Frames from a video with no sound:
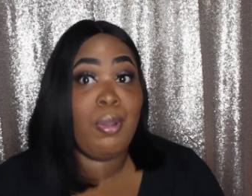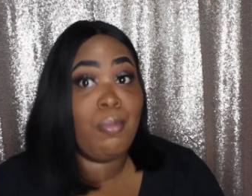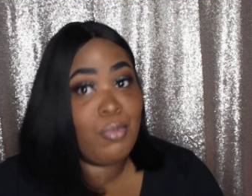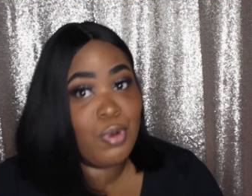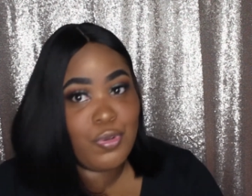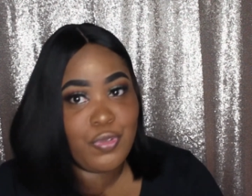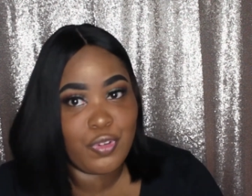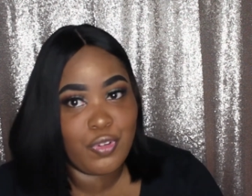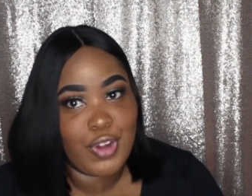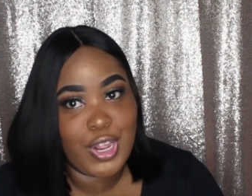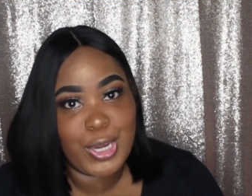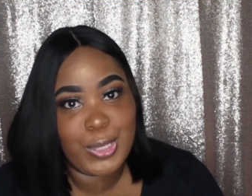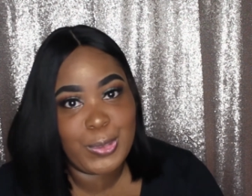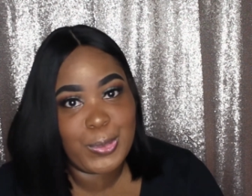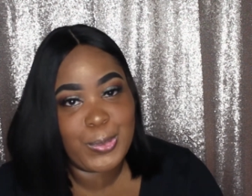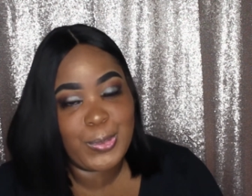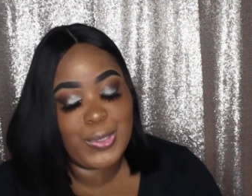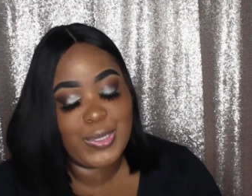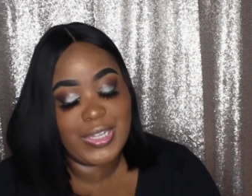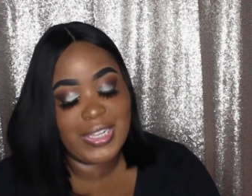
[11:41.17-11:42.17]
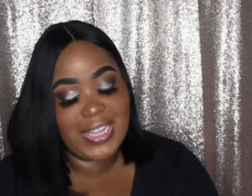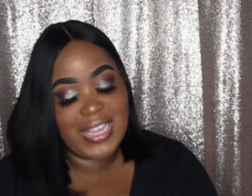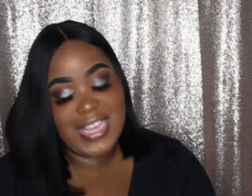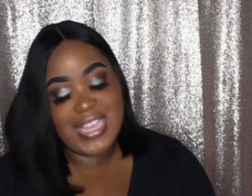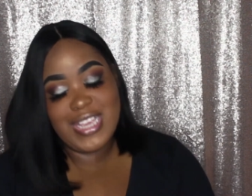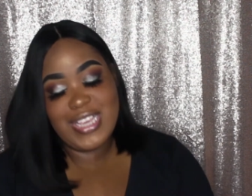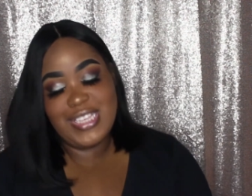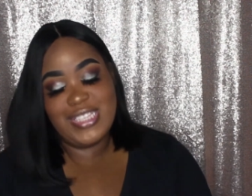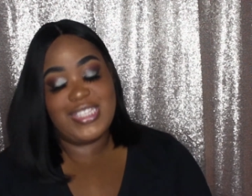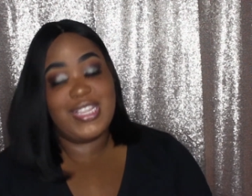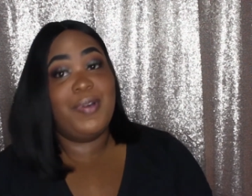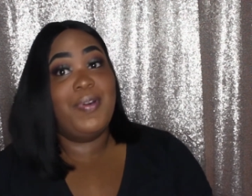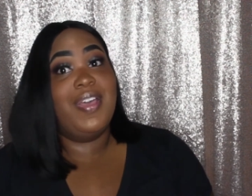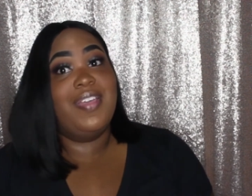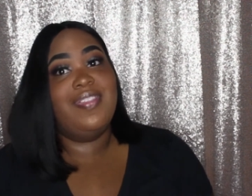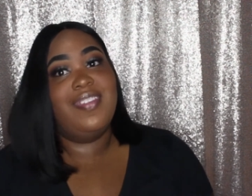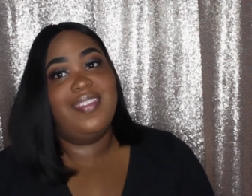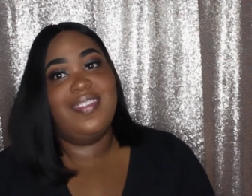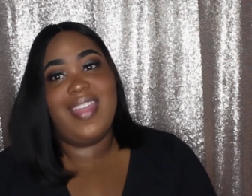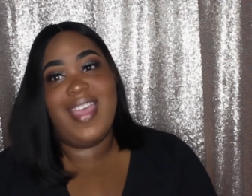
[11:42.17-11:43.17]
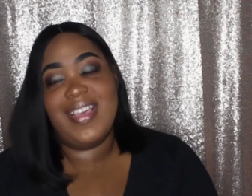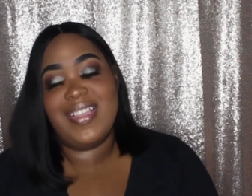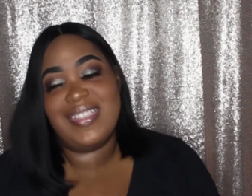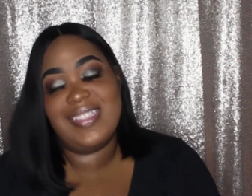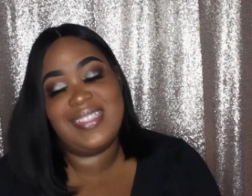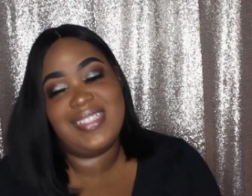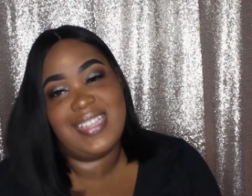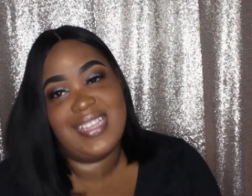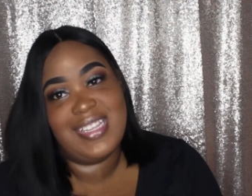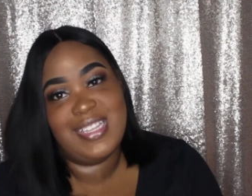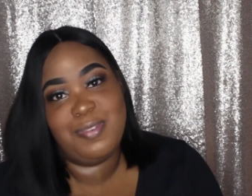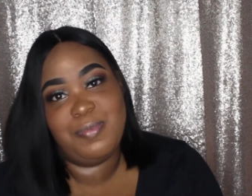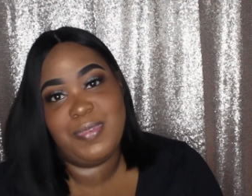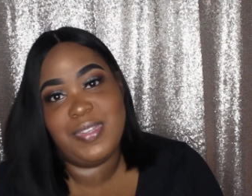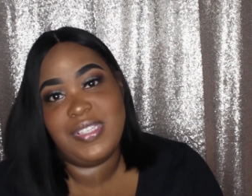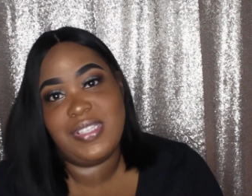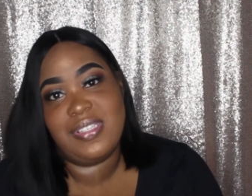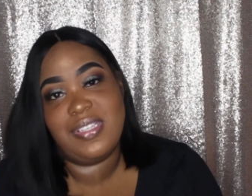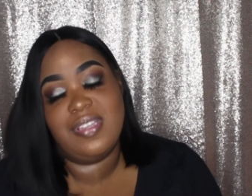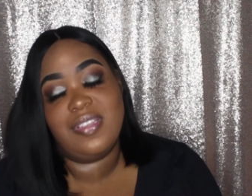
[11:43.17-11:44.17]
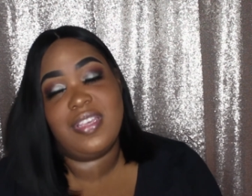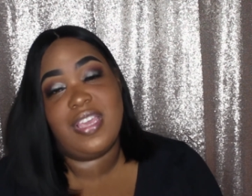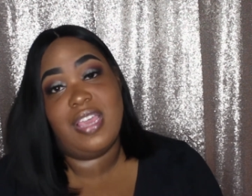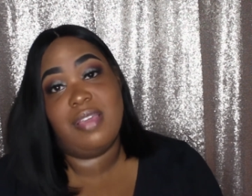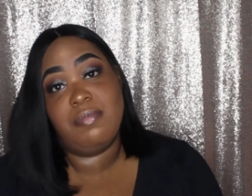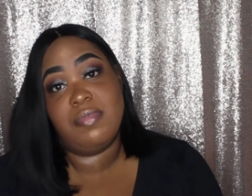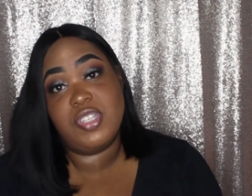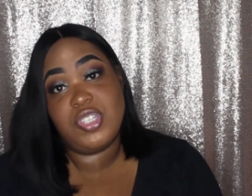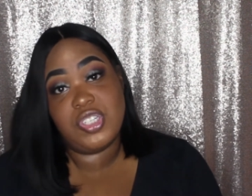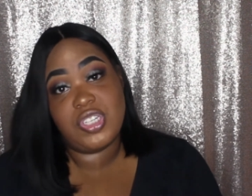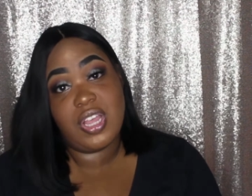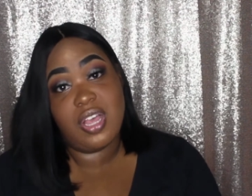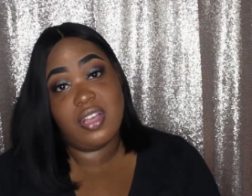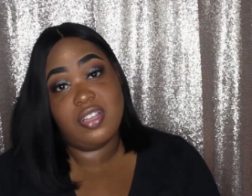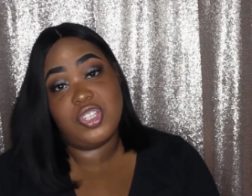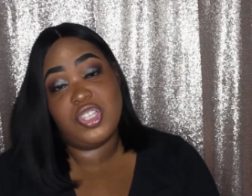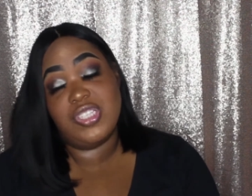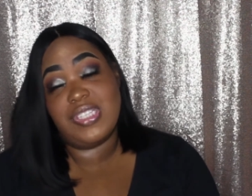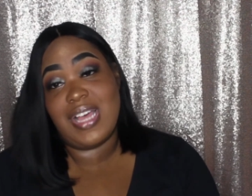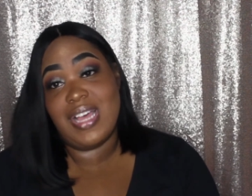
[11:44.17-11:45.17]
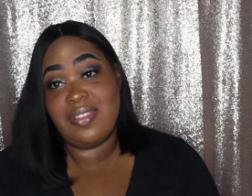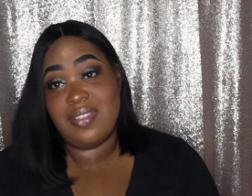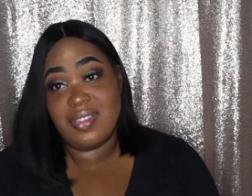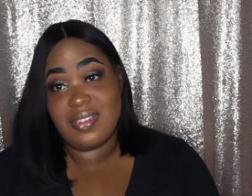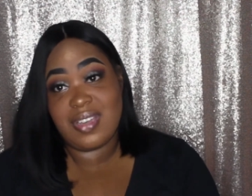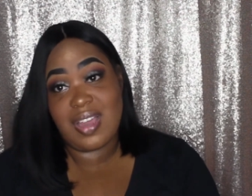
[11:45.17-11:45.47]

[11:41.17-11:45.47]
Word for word: moving right along so in the next scene, we see Kay Michelle. She's at the